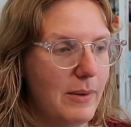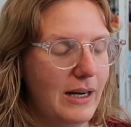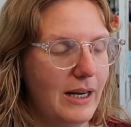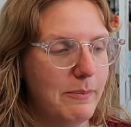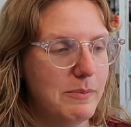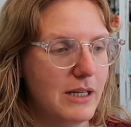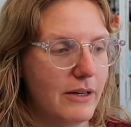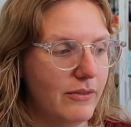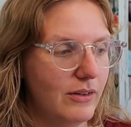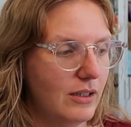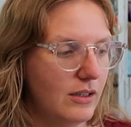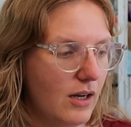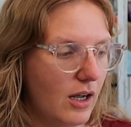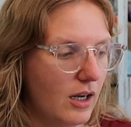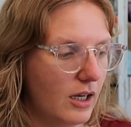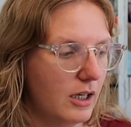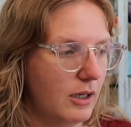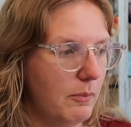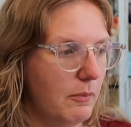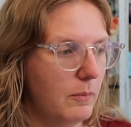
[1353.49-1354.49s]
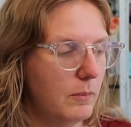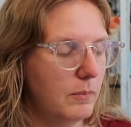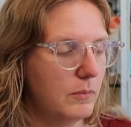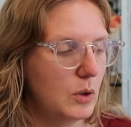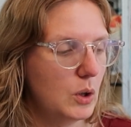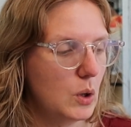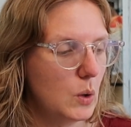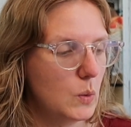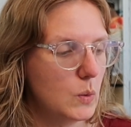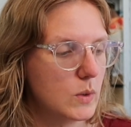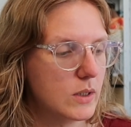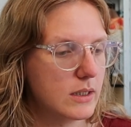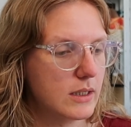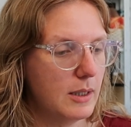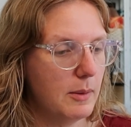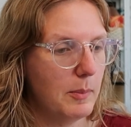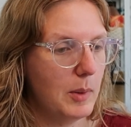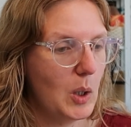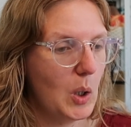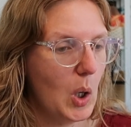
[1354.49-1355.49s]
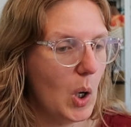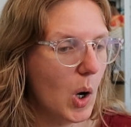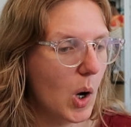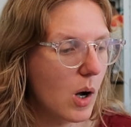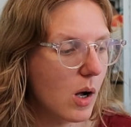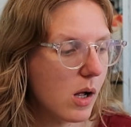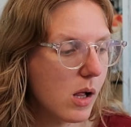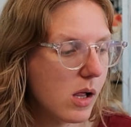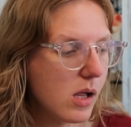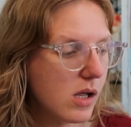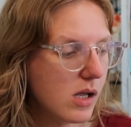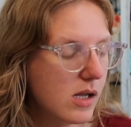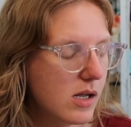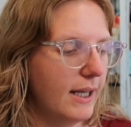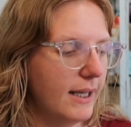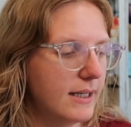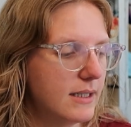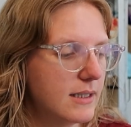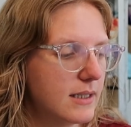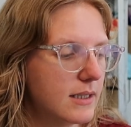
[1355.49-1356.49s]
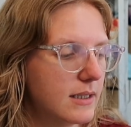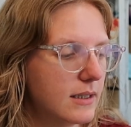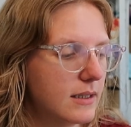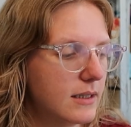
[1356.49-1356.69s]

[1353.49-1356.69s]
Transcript: and I'm definitely not going to use them all, but